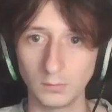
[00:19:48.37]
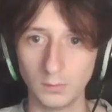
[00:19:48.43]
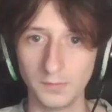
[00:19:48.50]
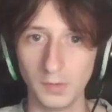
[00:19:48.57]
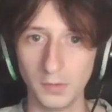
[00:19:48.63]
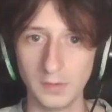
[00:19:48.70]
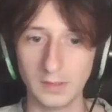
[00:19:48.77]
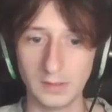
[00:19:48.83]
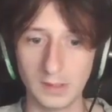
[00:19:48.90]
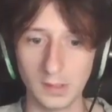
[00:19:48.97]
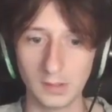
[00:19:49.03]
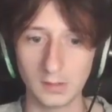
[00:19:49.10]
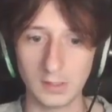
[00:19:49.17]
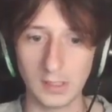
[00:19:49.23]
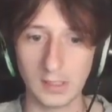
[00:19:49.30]
We've got these
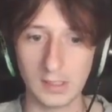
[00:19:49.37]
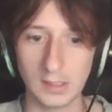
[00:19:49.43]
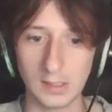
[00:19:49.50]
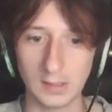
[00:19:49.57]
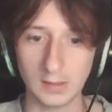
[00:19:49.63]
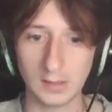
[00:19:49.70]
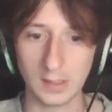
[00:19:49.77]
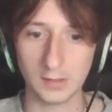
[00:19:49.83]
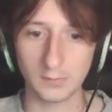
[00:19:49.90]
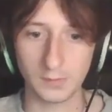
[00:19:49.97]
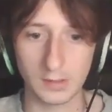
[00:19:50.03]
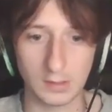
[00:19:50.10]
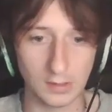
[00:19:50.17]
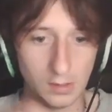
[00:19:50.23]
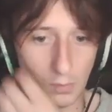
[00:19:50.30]
gunners here
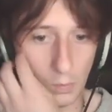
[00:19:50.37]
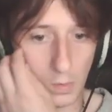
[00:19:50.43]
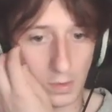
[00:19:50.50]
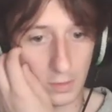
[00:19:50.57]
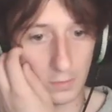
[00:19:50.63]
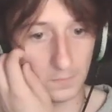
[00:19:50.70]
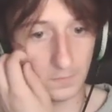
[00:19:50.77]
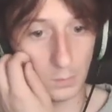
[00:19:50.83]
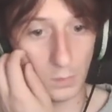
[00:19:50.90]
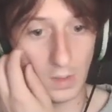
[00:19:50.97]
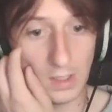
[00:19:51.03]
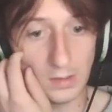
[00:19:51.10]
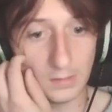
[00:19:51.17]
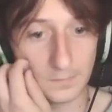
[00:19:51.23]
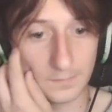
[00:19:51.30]
gathering wonderfully
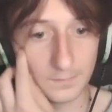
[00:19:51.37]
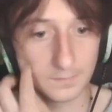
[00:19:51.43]
well.